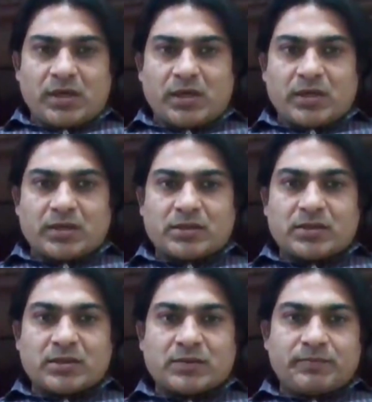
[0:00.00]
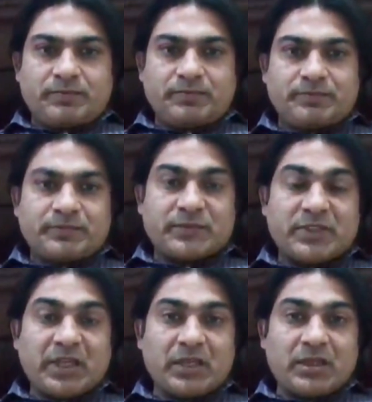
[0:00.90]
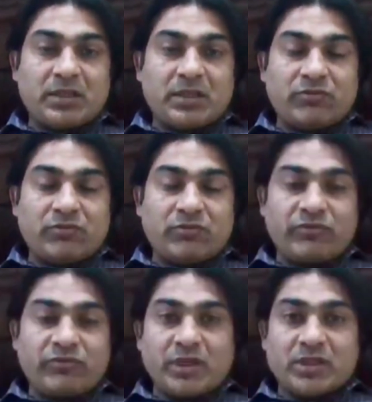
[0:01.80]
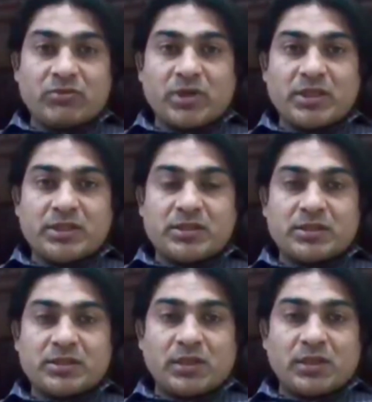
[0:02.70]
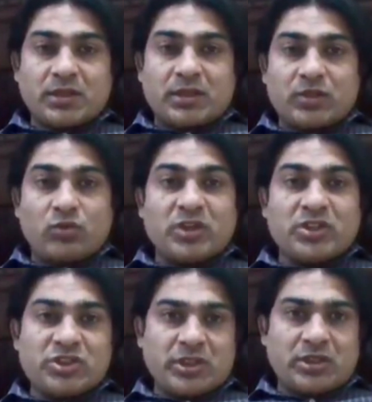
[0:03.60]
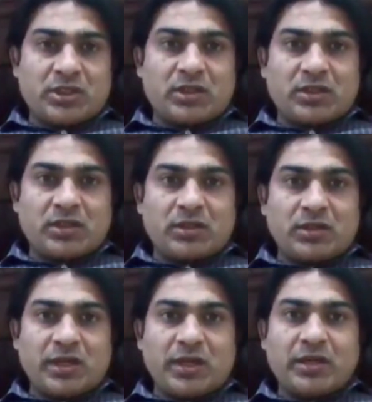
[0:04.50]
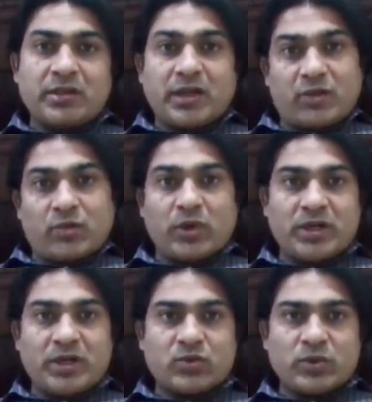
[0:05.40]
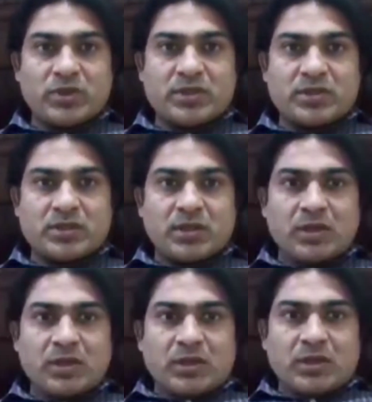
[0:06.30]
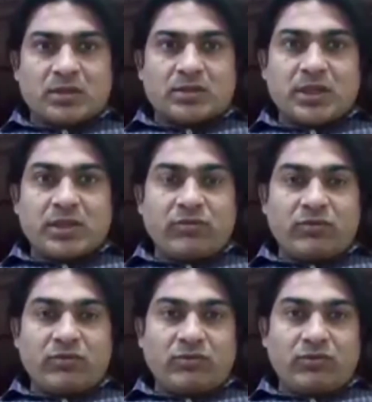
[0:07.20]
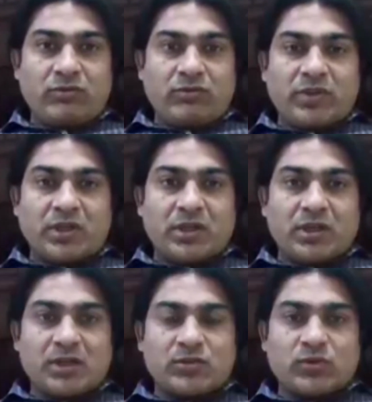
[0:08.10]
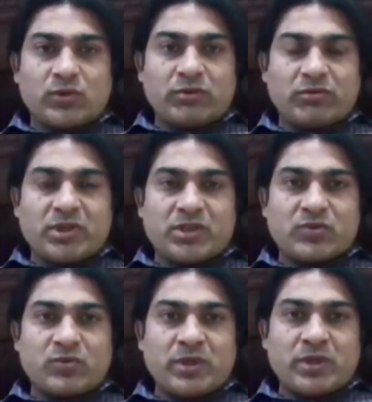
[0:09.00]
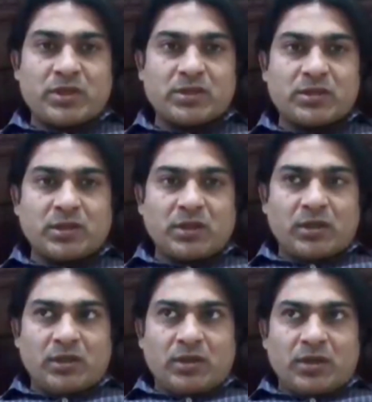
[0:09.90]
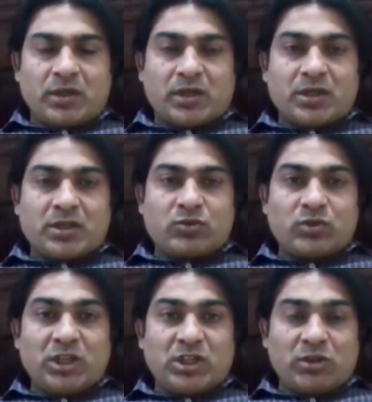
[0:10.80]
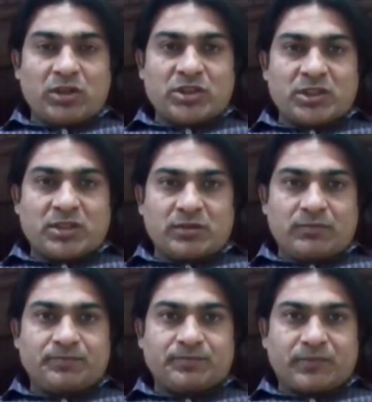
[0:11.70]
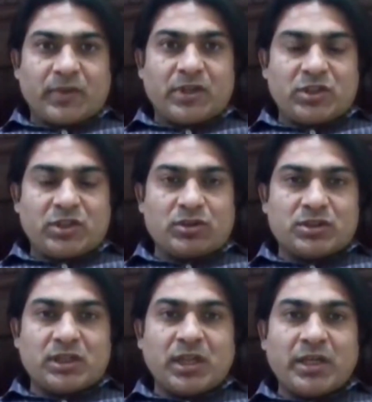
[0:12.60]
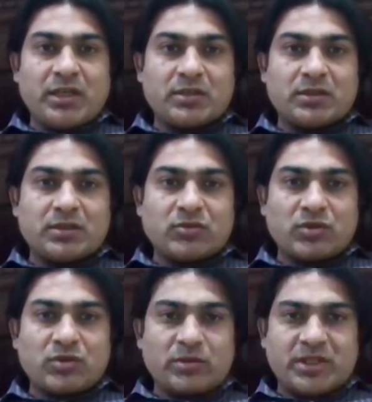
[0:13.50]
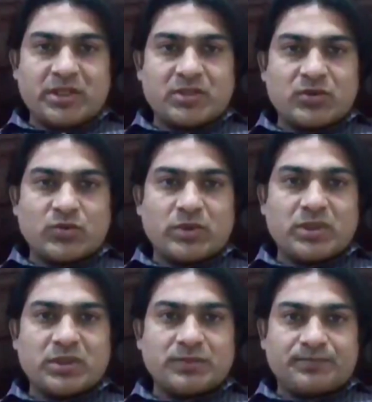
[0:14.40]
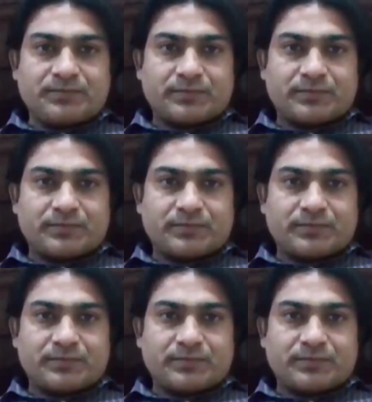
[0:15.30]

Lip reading: And then we can divide it into congenital and acquired squints. Then we can also divide squint according to etiology, like traumatic squint